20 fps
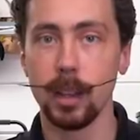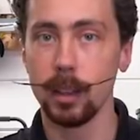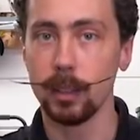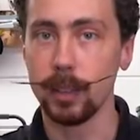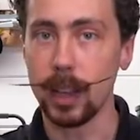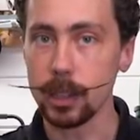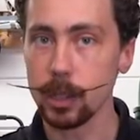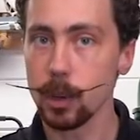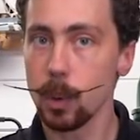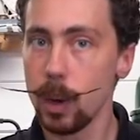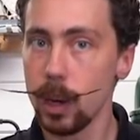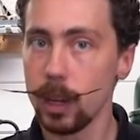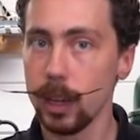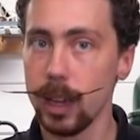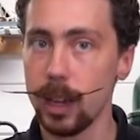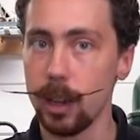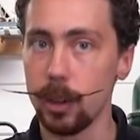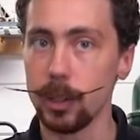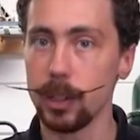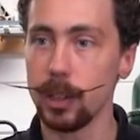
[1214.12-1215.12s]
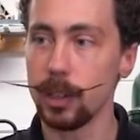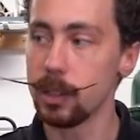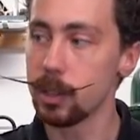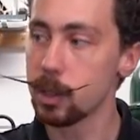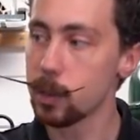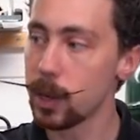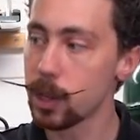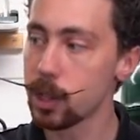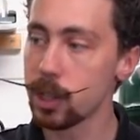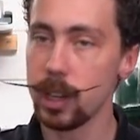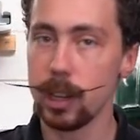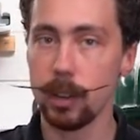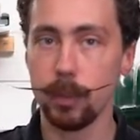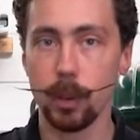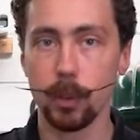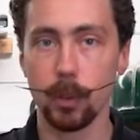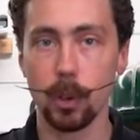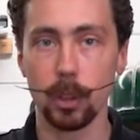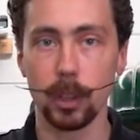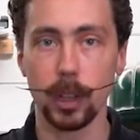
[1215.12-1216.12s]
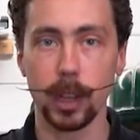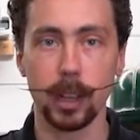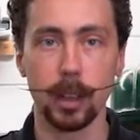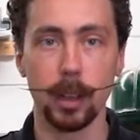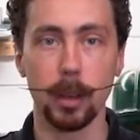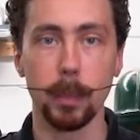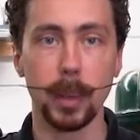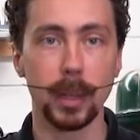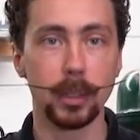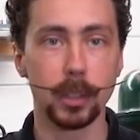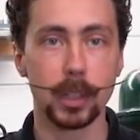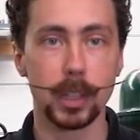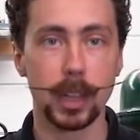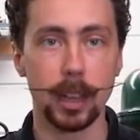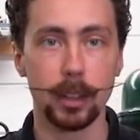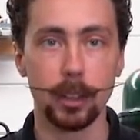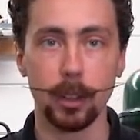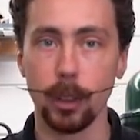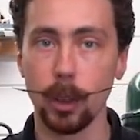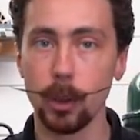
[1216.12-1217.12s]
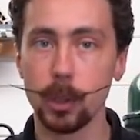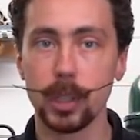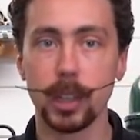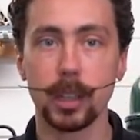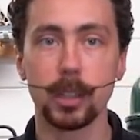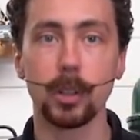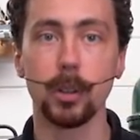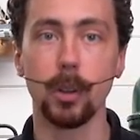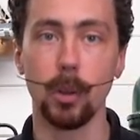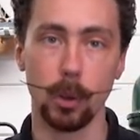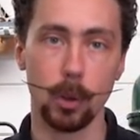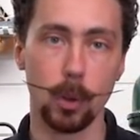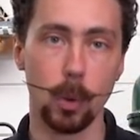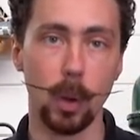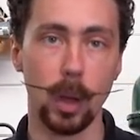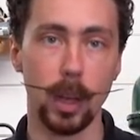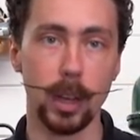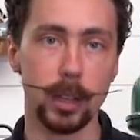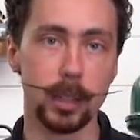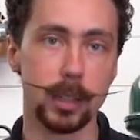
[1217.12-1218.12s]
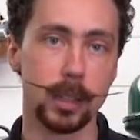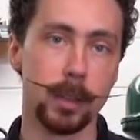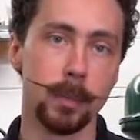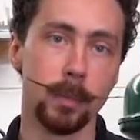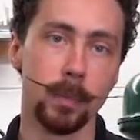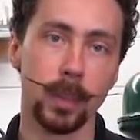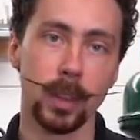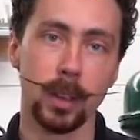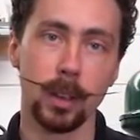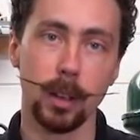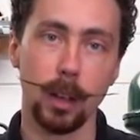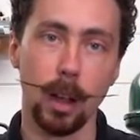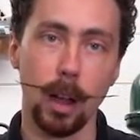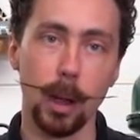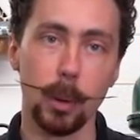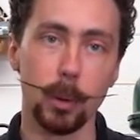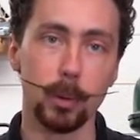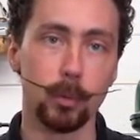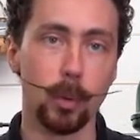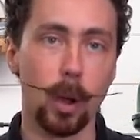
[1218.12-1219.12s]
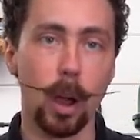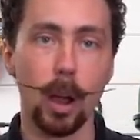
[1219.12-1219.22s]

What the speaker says: that's quite loud, and especially if you've got like a belt sander, those things are not quiet. I would